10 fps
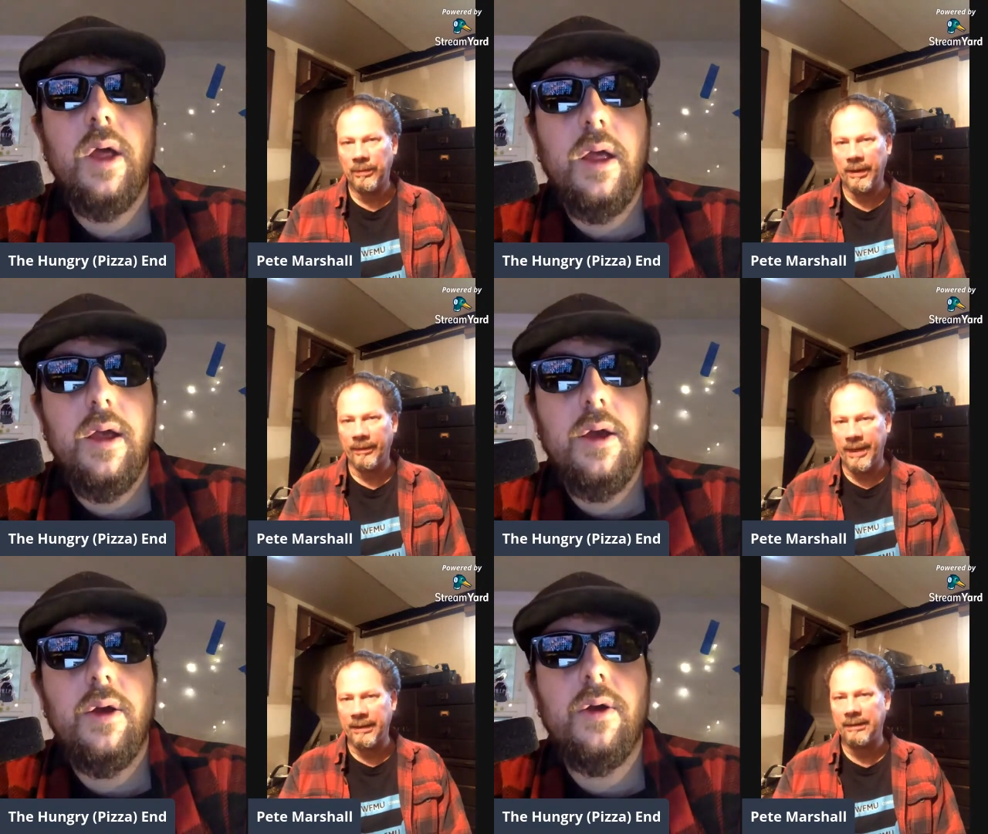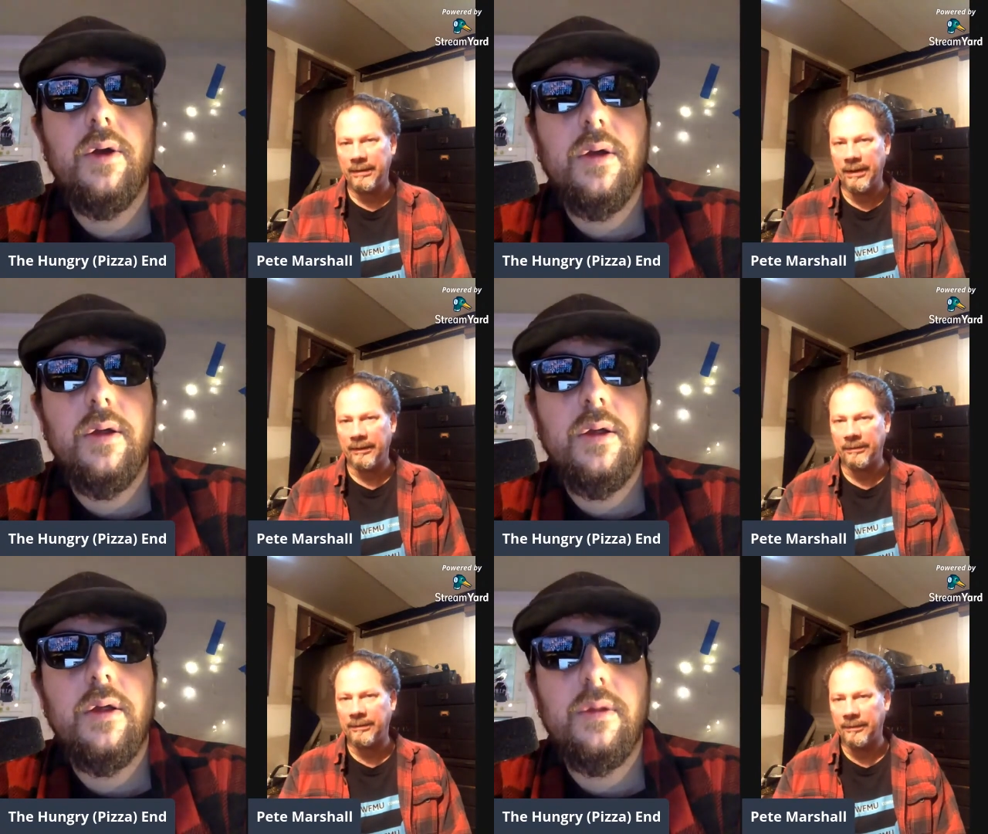Speaker 1: where we, you
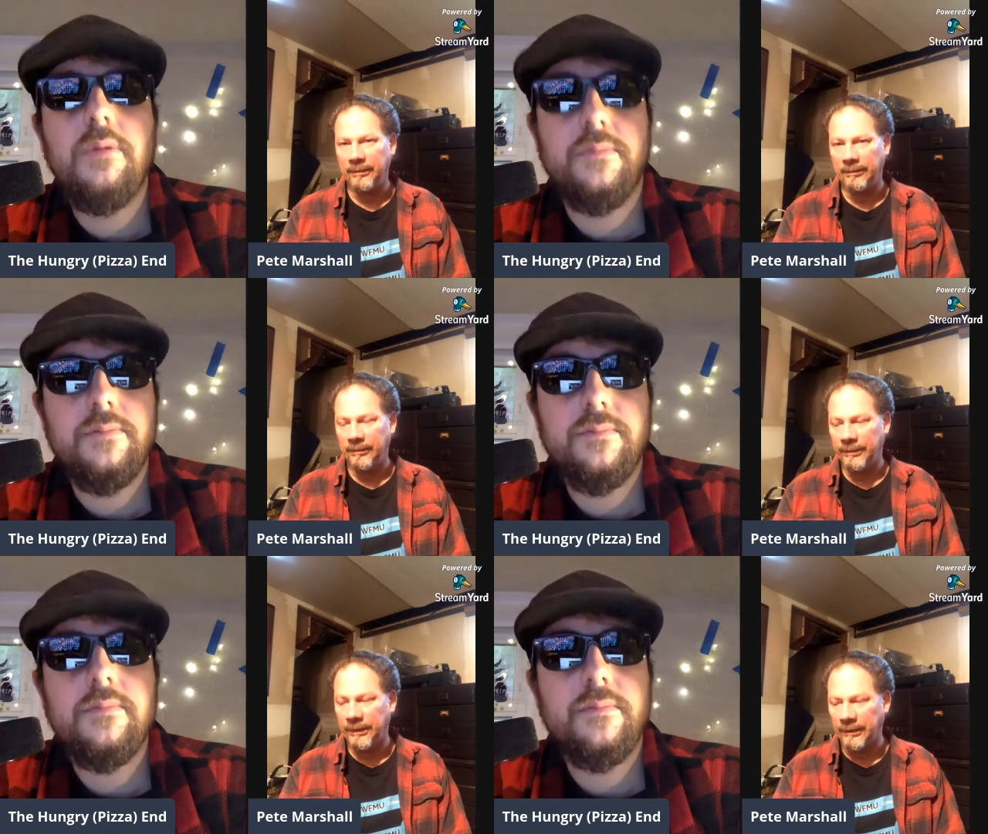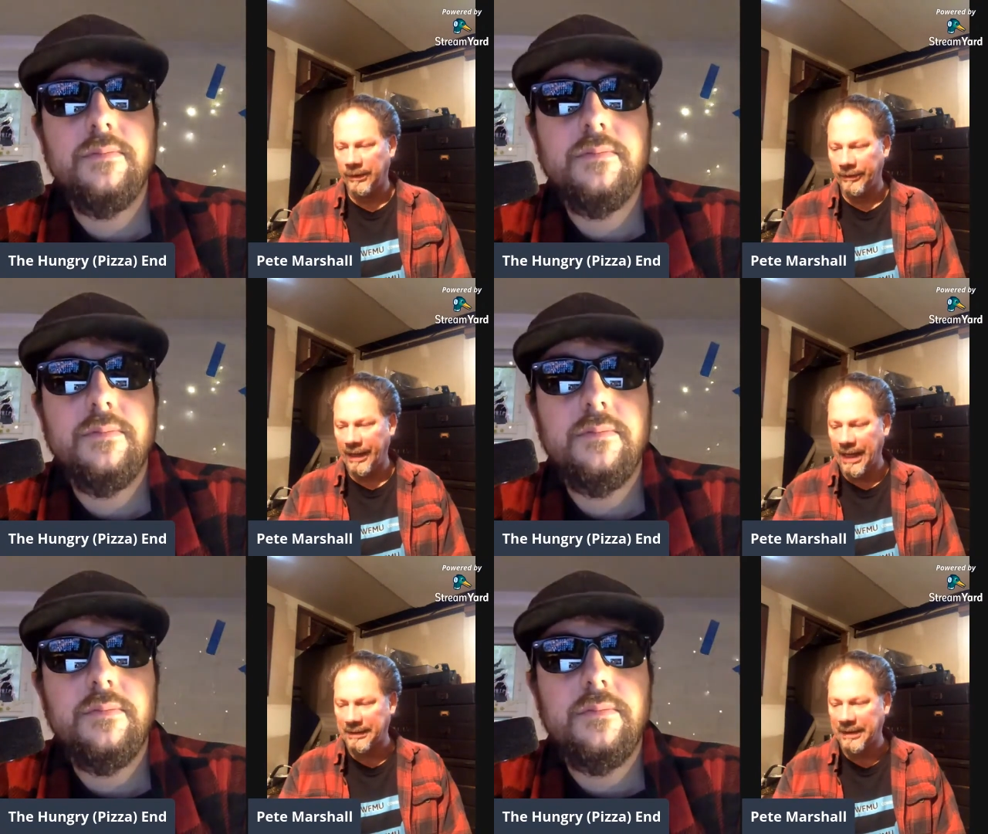know, the
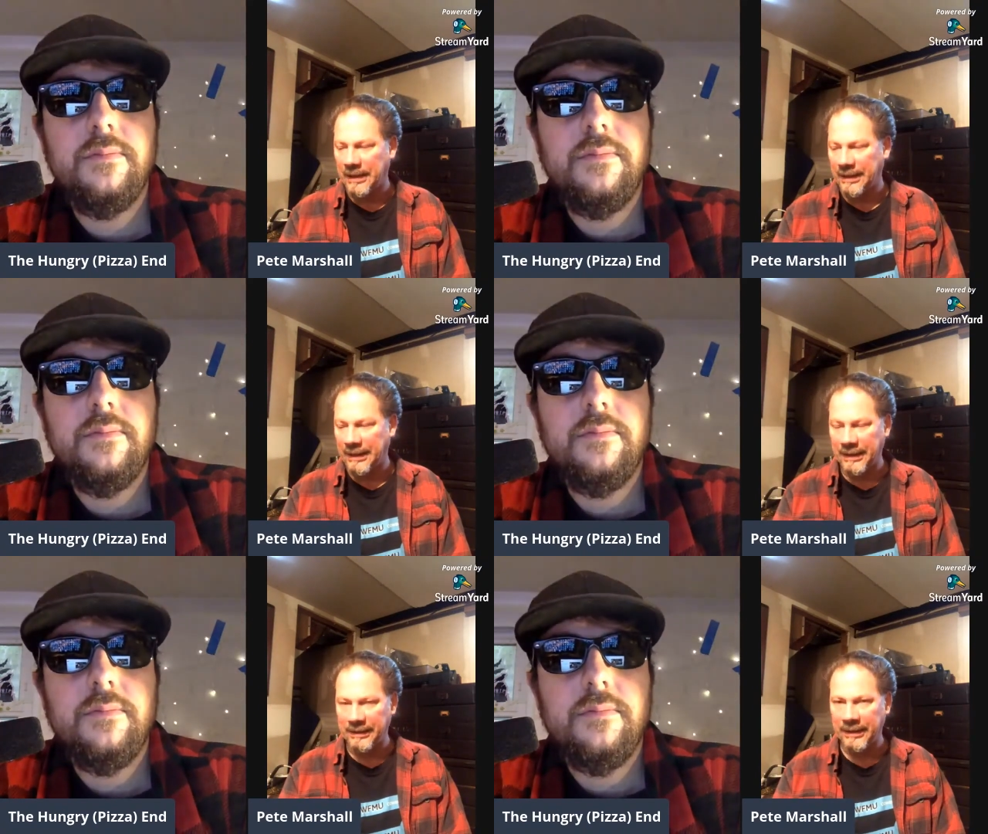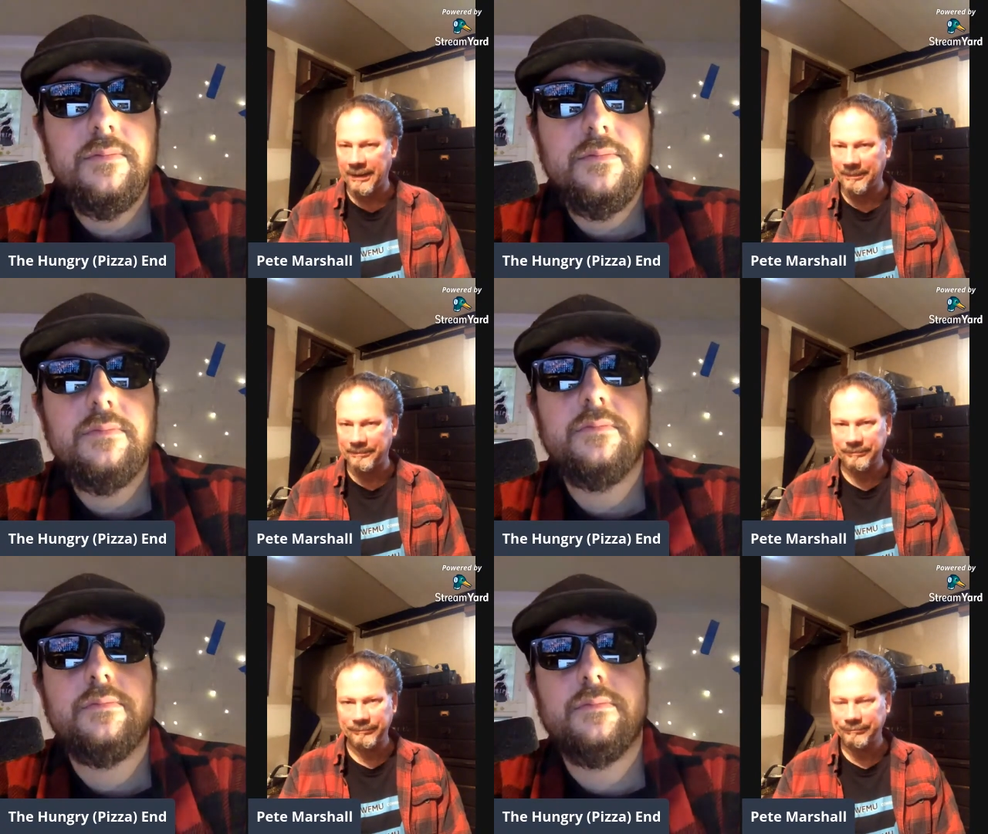laundry got done and
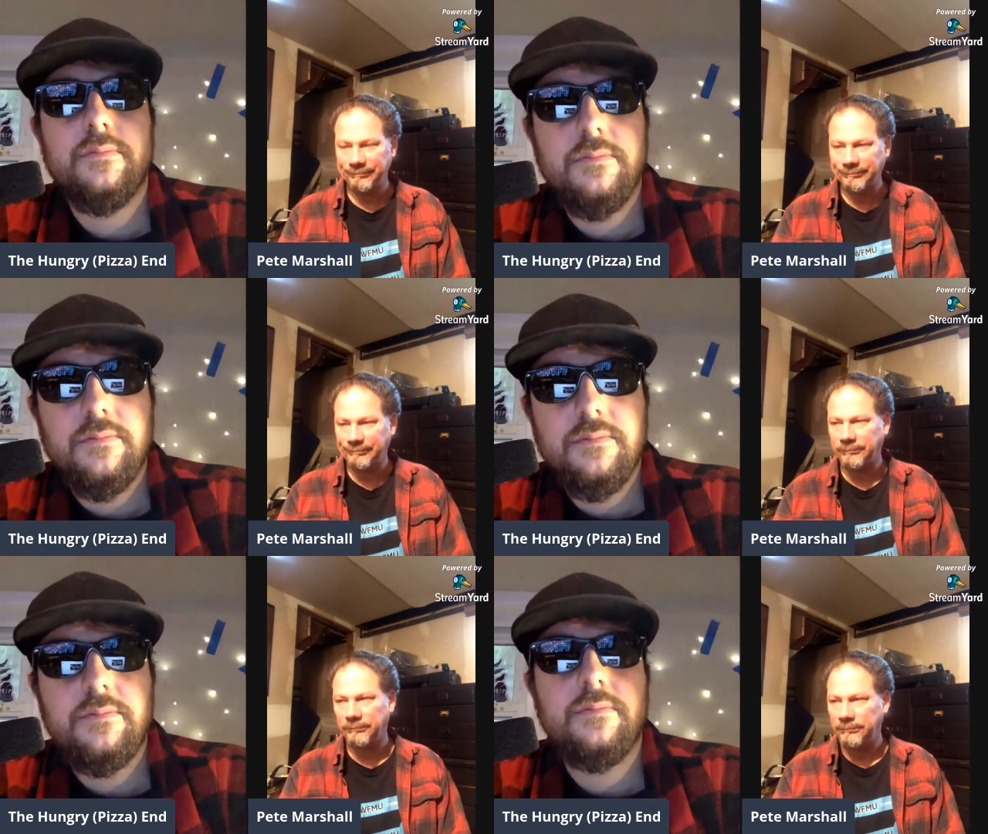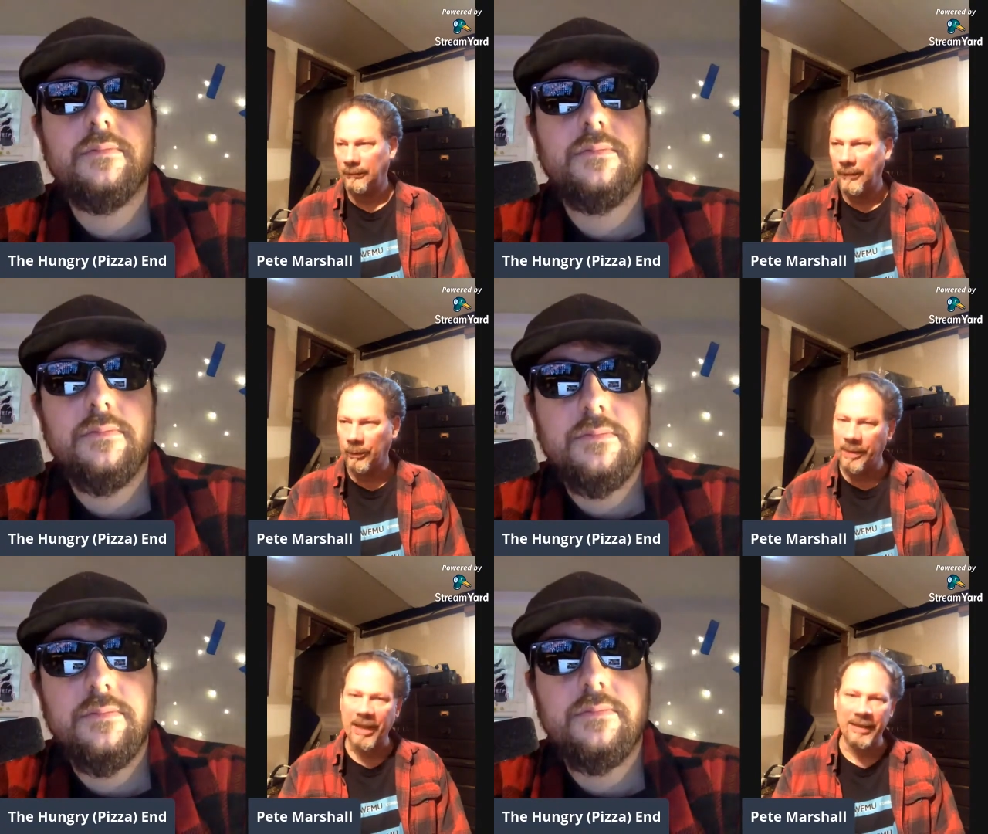um,
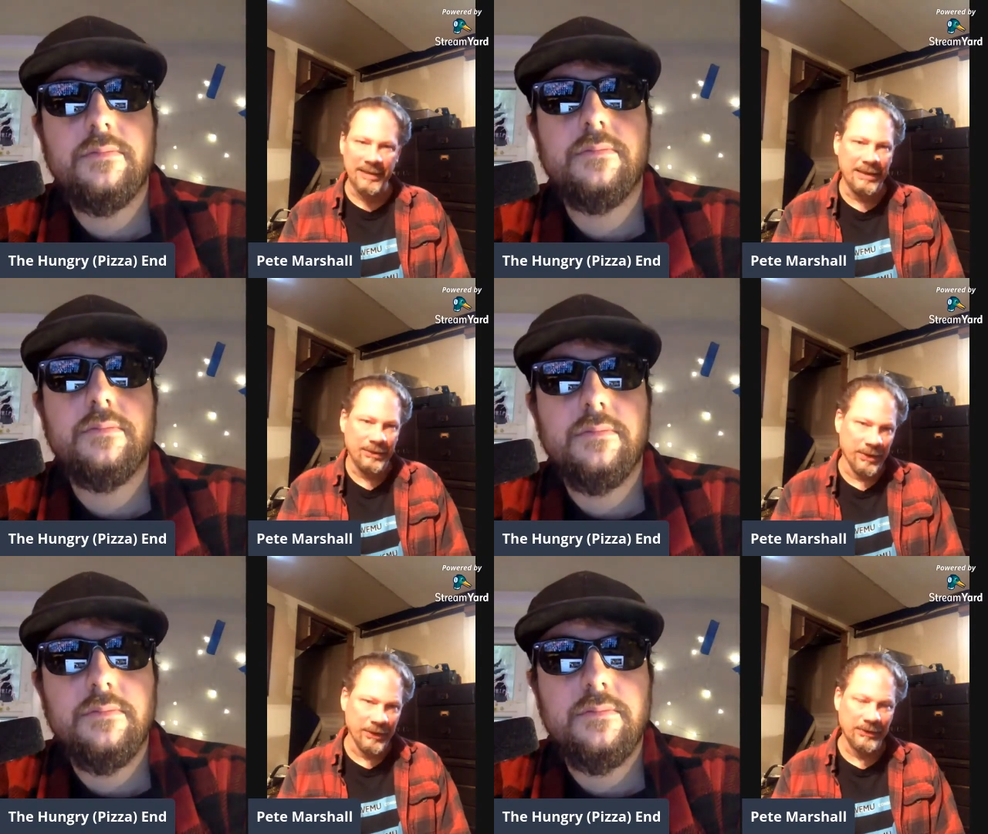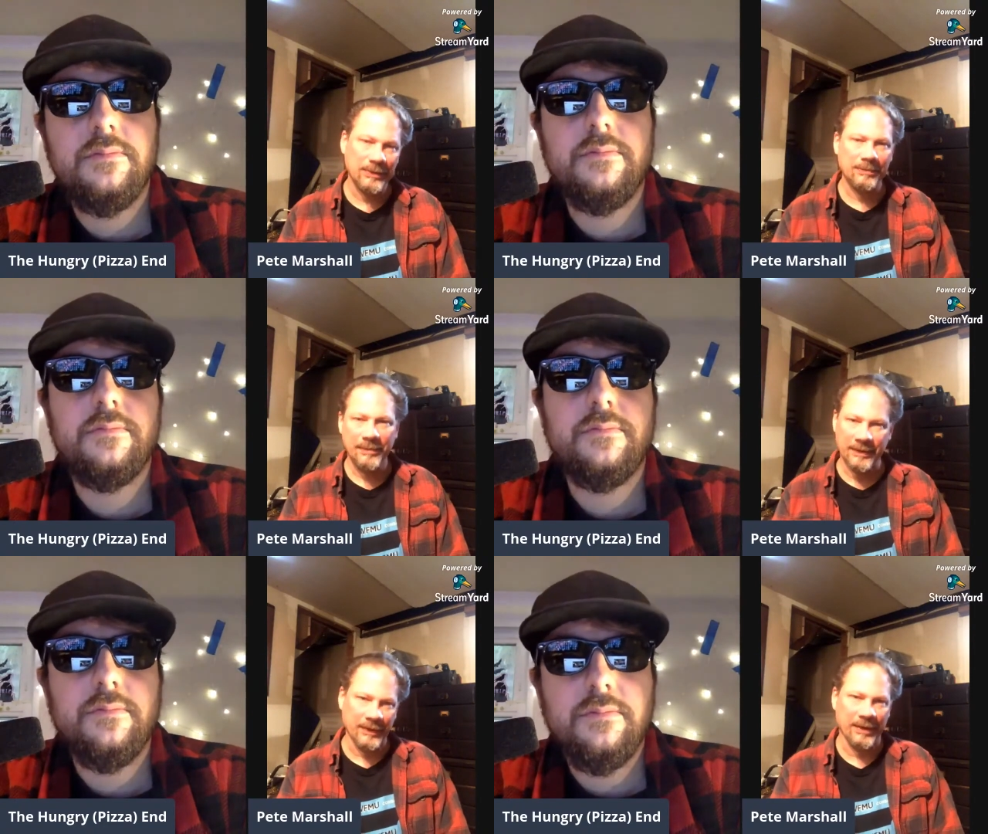we made T-shirts,
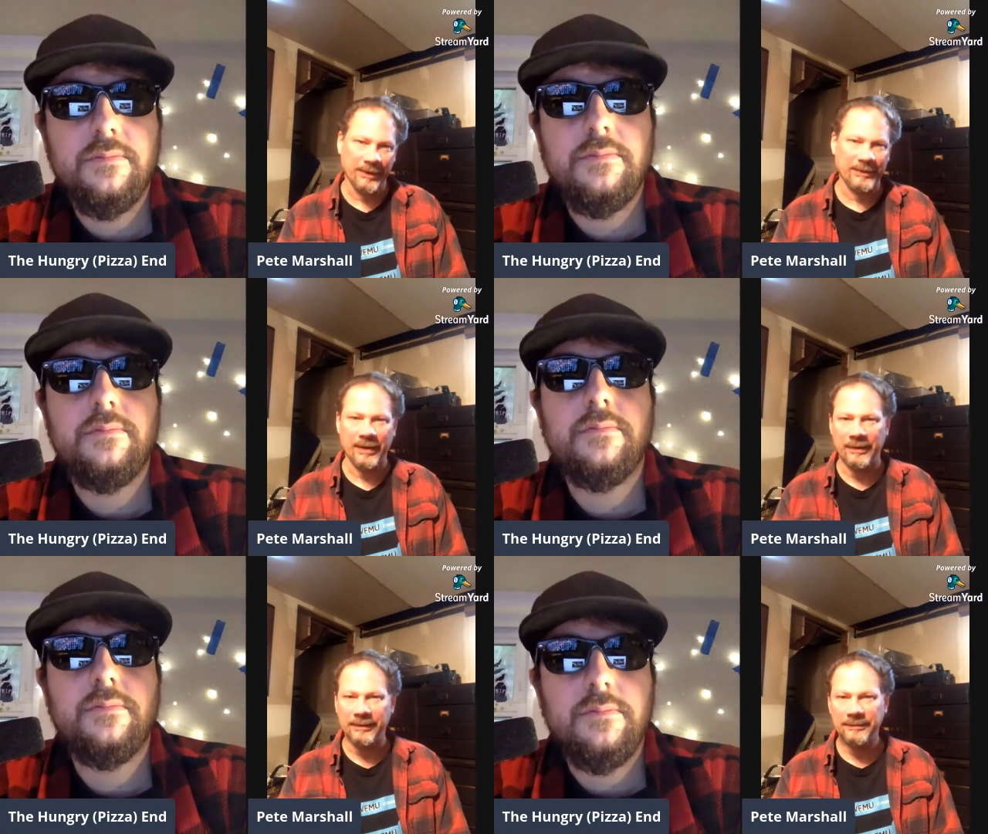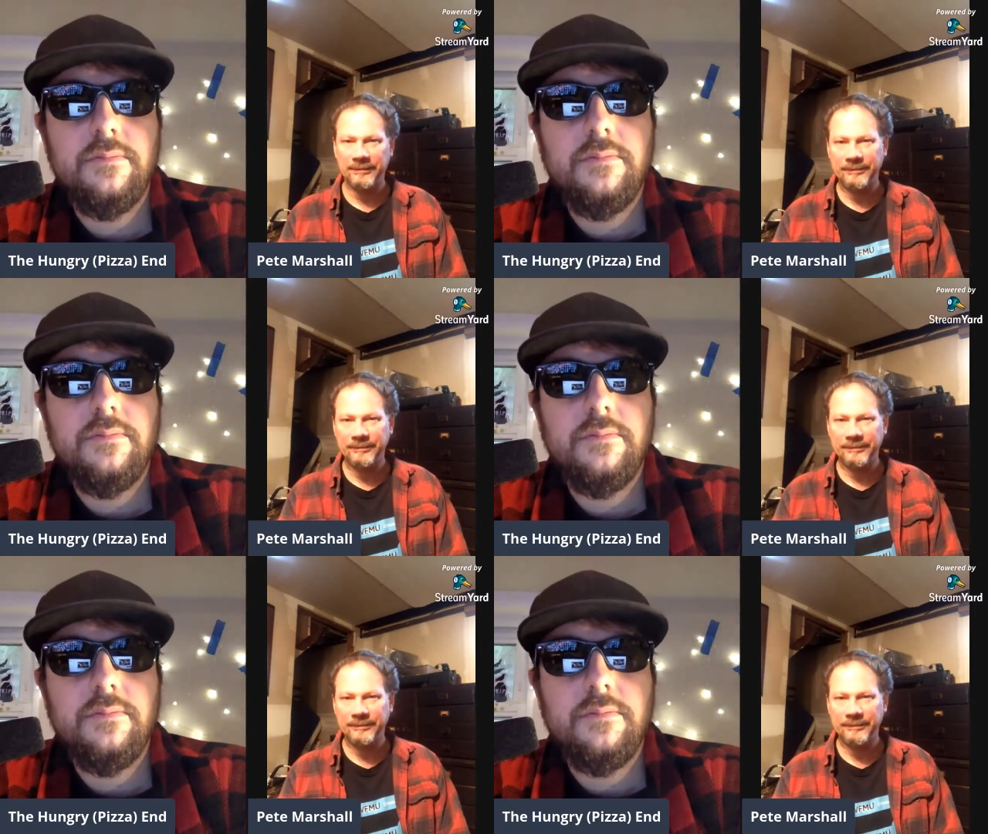et cetera, et cetera.